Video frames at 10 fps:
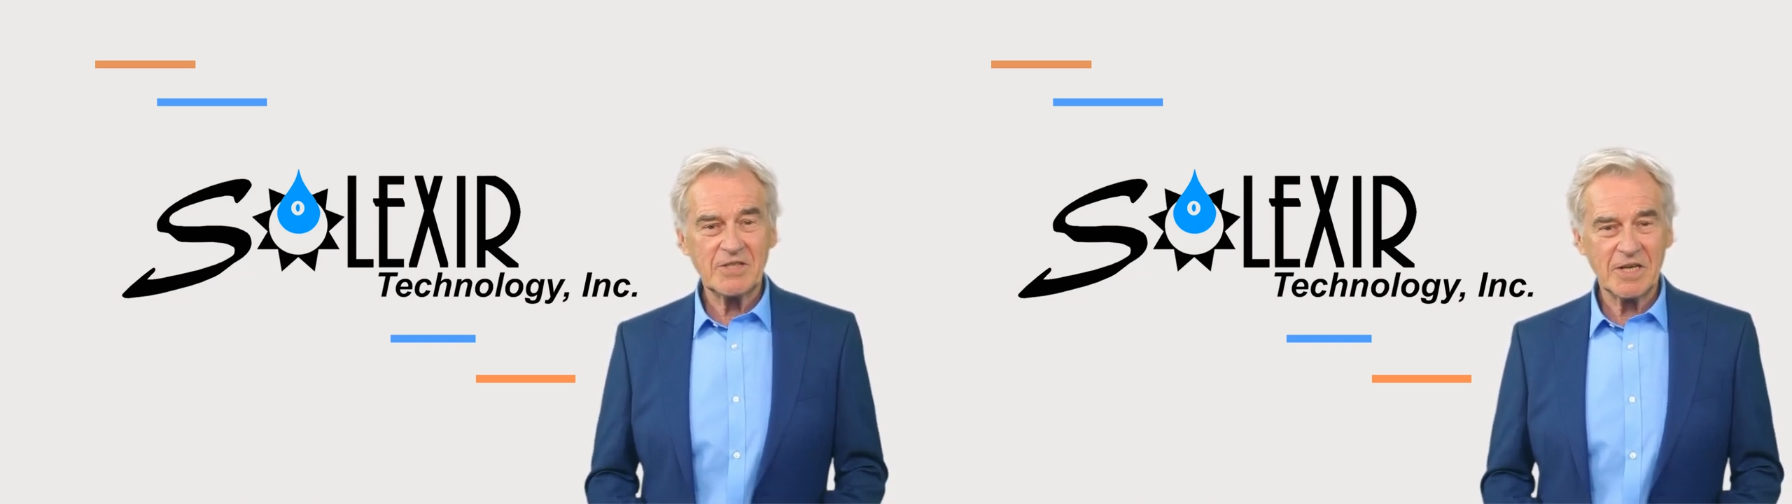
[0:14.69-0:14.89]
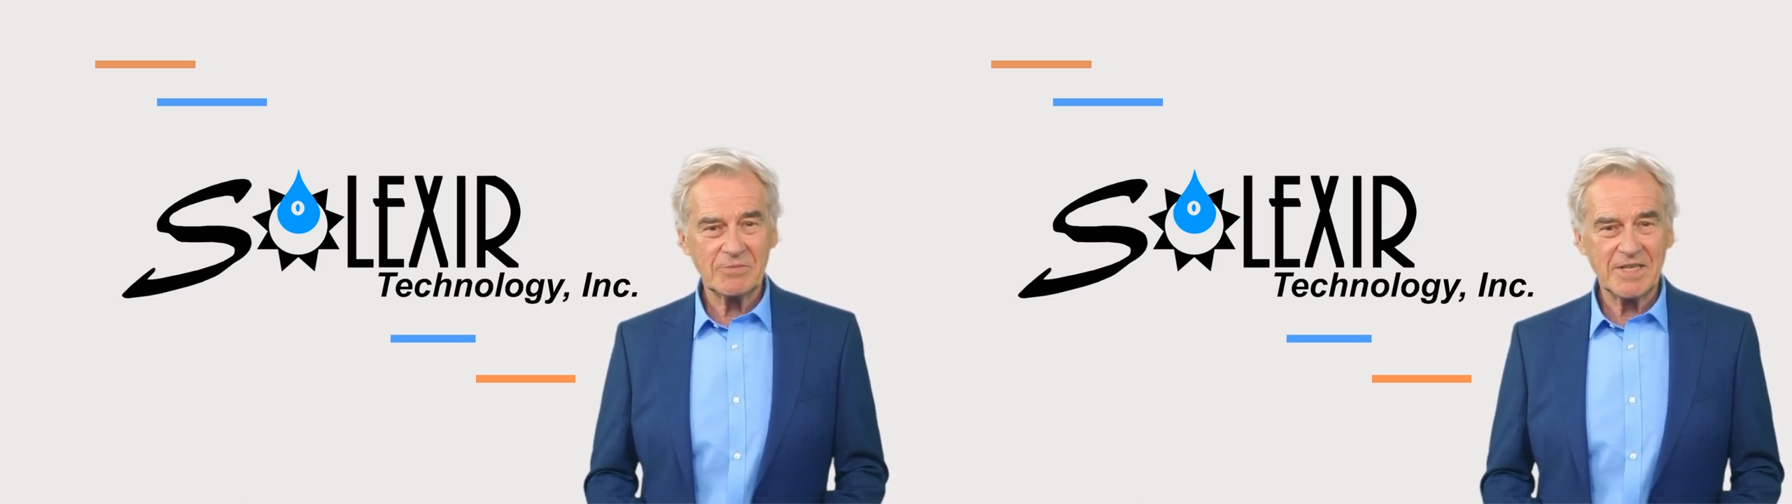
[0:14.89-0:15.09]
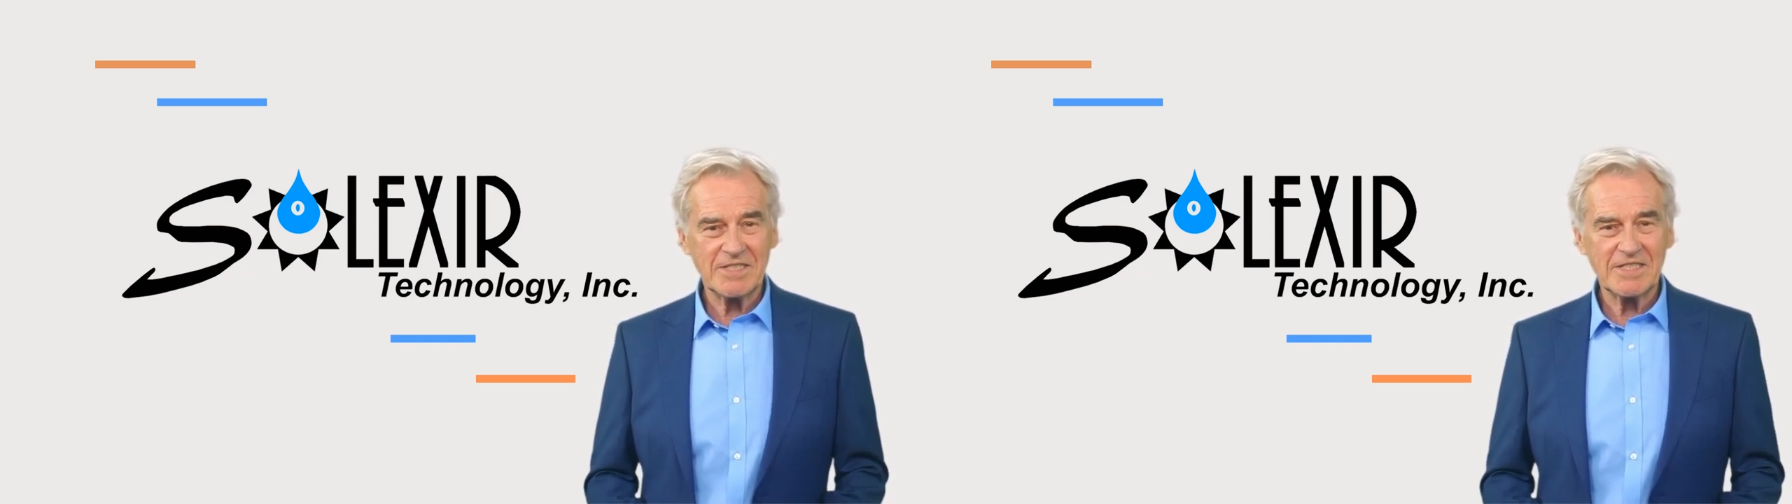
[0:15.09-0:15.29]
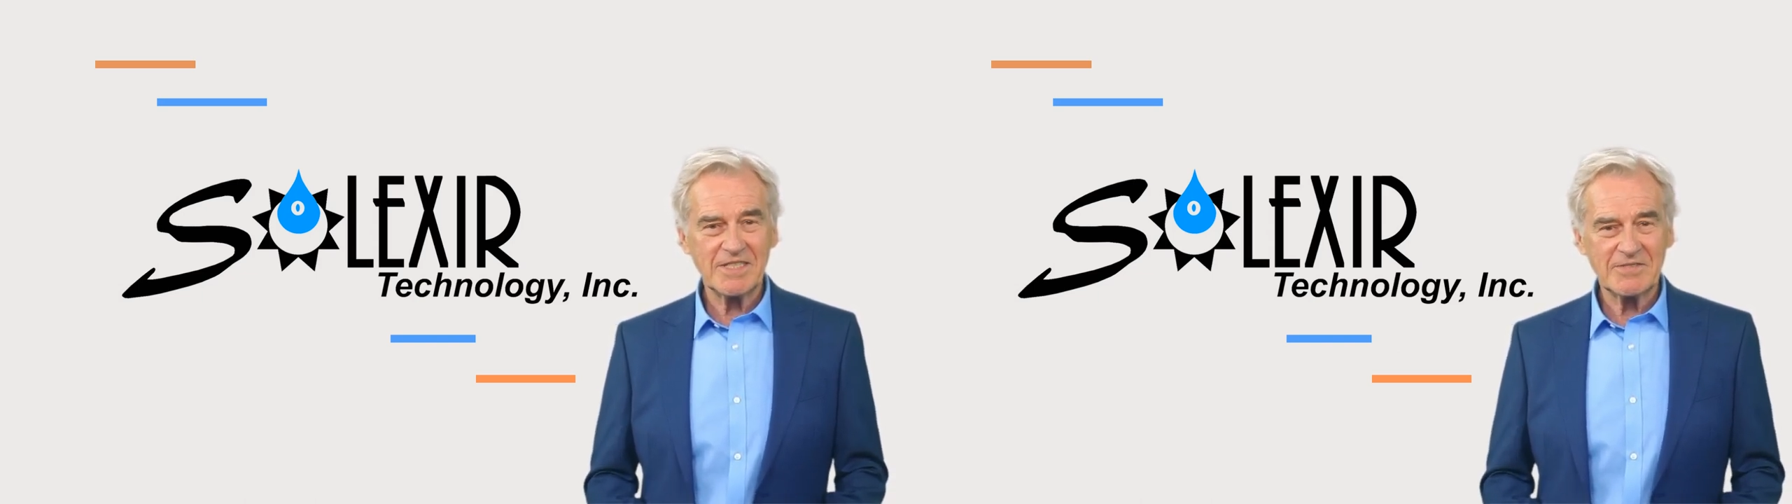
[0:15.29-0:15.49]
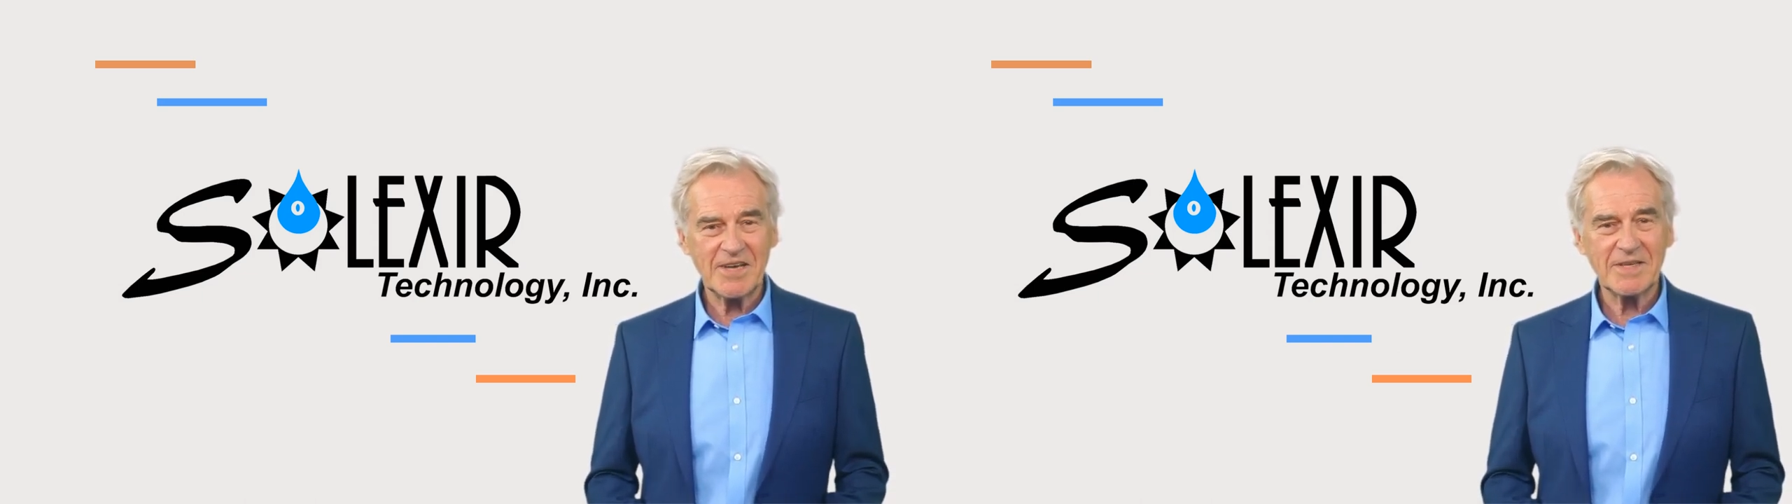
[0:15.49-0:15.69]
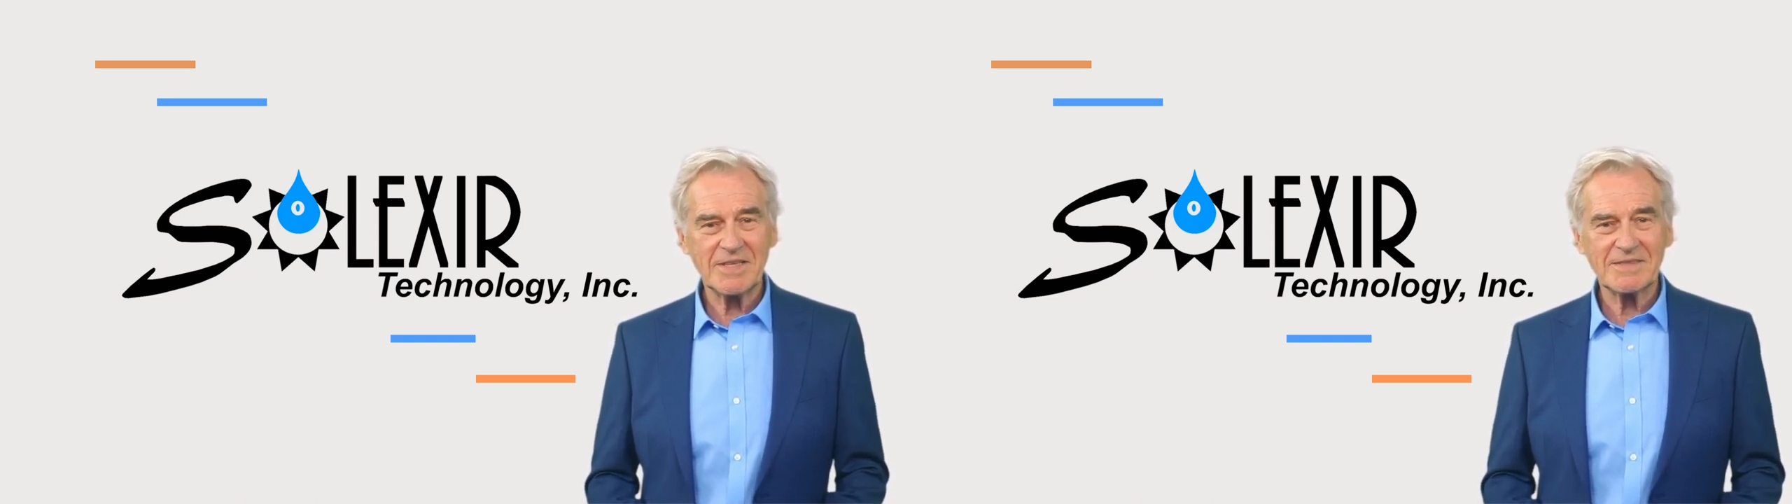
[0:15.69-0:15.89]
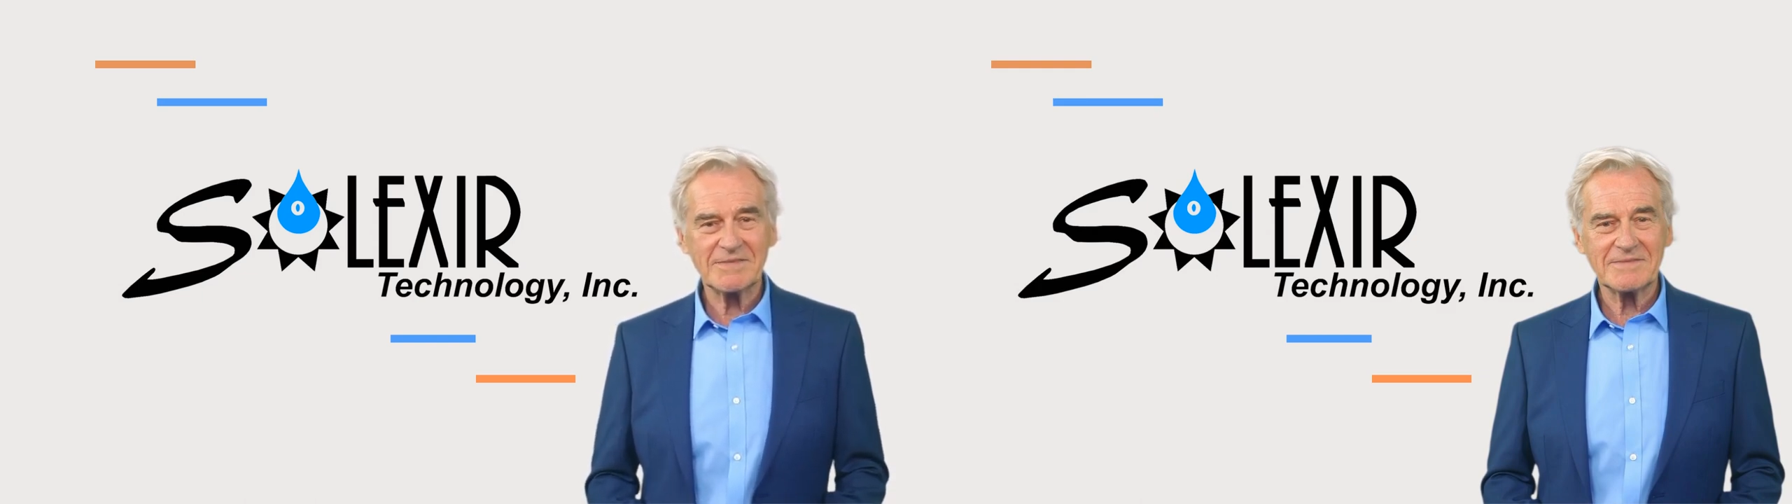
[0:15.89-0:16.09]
companies in this valley.